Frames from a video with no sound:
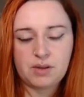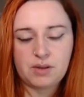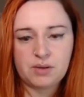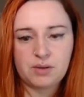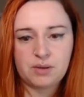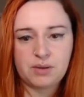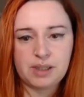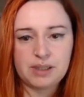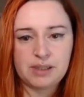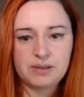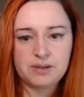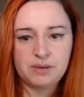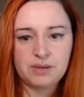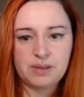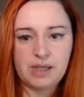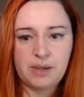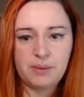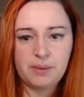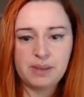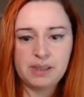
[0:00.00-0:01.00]
Okay, so
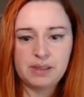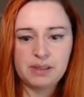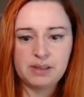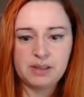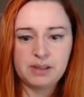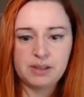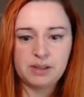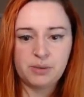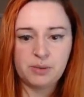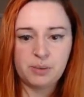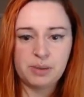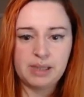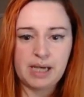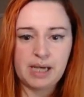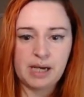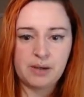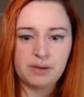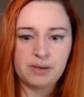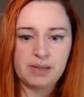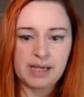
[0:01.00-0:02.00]
now we can clear it
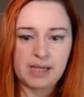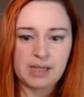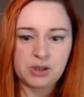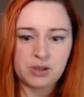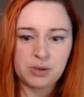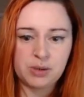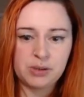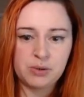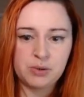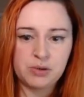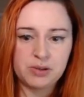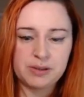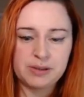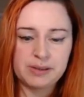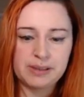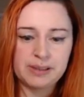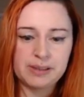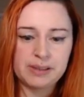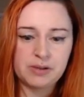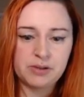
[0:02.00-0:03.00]
without actually using the
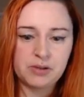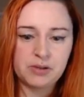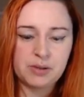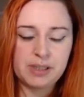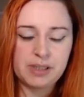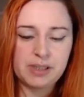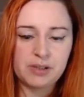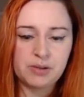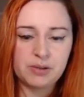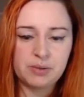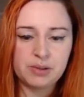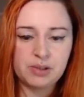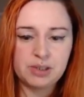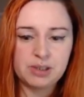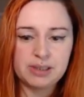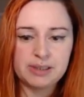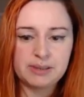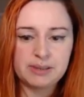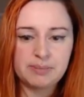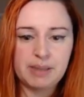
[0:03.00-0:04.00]
Guild Trader, which
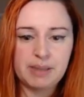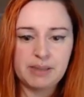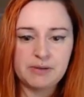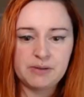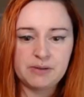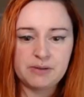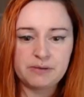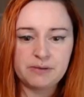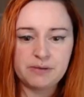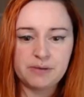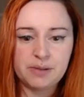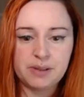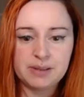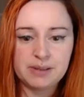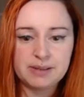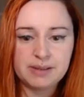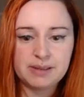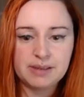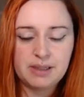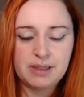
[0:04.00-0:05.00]
is better for
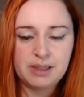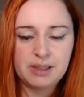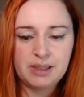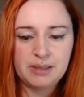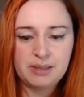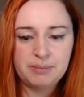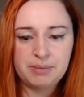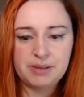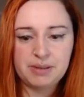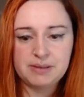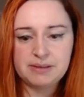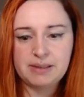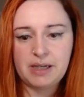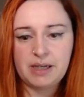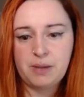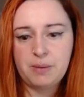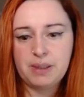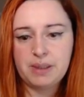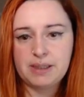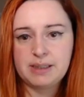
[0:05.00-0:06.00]
us. Because now
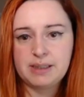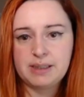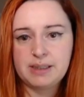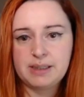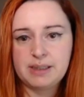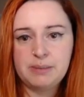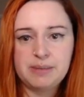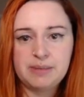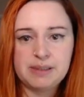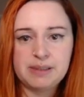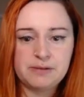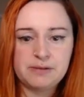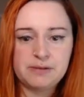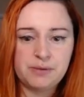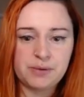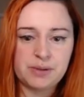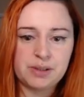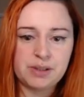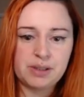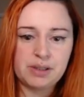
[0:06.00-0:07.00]
we can keep this
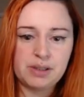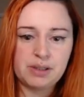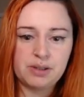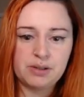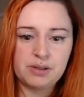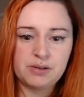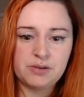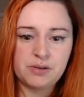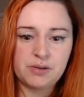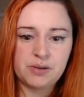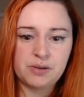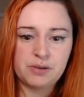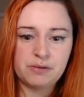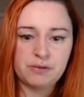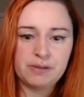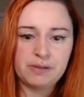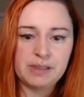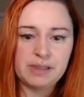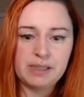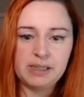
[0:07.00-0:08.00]
for a turn of
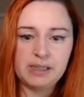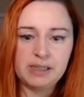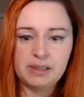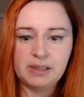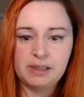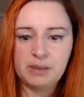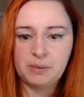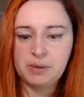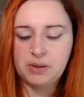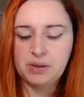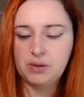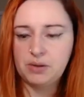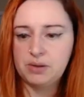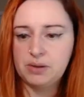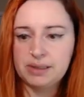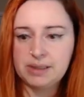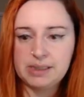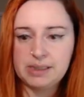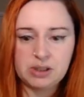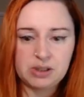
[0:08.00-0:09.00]
healing with
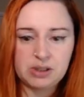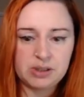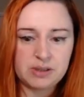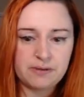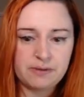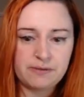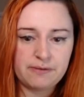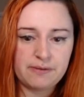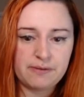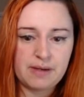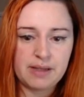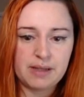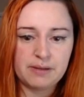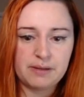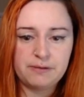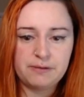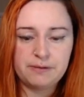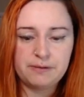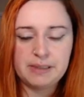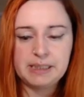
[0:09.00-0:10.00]
Unleash Fel
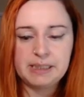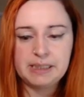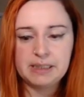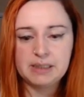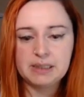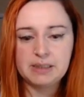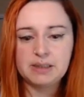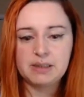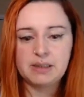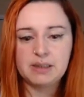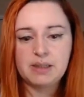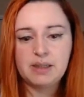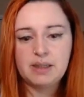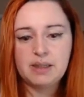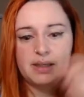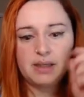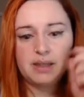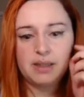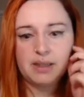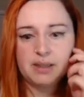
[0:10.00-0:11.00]
if needed.
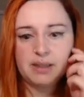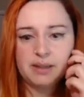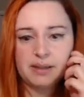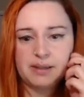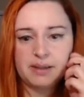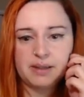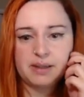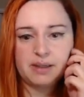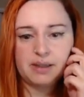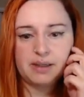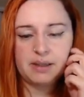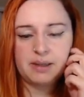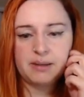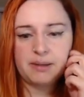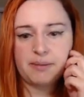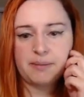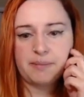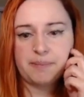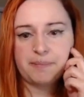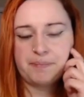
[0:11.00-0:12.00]

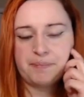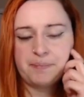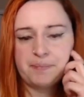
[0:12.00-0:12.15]
So